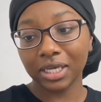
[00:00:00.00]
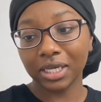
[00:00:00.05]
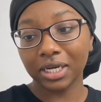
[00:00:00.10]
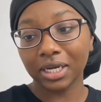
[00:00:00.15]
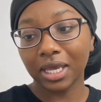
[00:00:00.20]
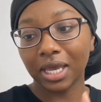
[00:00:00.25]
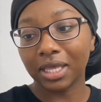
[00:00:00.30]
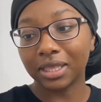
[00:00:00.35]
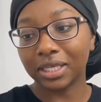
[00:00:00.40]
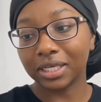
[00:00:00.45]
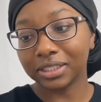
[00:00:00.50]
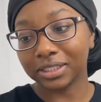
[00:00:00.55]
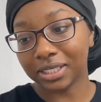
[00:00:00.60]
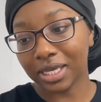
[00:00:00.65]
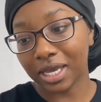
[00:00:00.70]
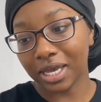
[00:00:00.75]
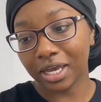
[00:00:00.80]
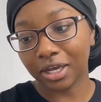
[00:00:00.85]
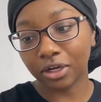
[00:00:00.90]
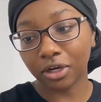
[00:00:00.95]
and they say
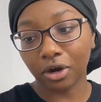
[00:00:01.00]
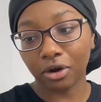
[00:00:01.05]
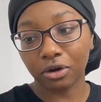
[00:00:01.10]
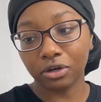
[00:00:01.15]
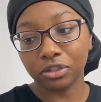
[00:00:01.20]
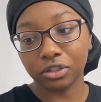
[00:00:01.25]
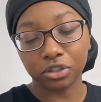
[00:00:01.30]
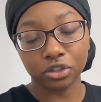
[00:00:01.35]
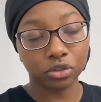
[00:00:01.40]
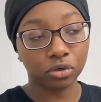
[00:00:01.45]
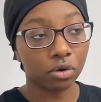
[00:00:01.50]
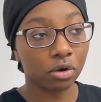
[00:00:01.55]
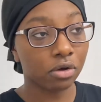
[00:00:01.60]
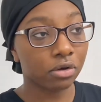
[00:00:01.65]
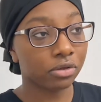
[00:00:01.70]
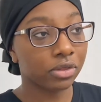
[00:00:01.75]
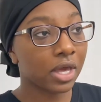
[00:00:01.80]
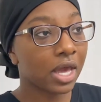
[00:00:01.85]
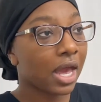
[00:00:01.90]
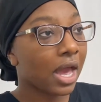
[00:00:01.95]
it encourages growth.